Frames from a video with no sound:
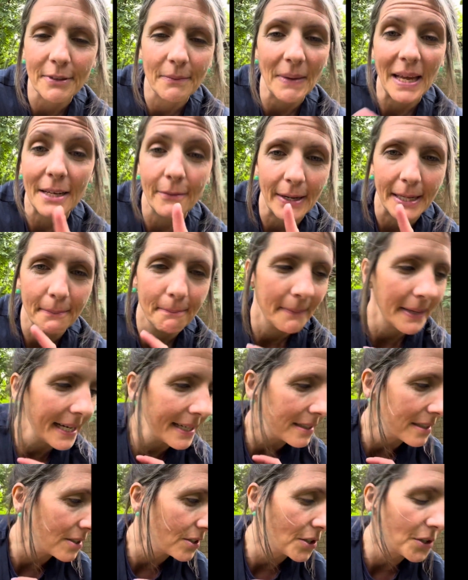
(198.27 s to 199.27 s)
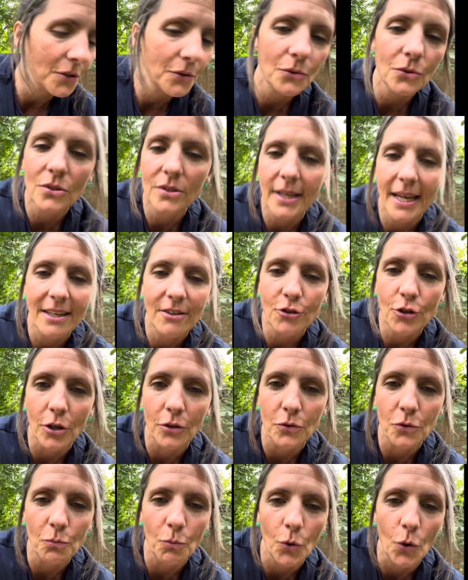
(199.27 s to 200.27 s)
Anyway, back to St.
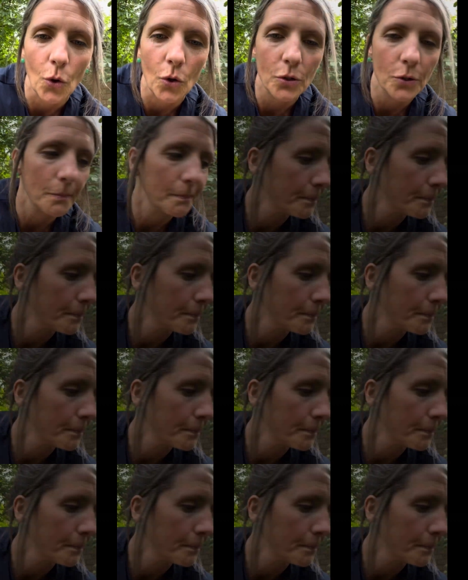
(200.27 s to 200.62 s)
John's wort.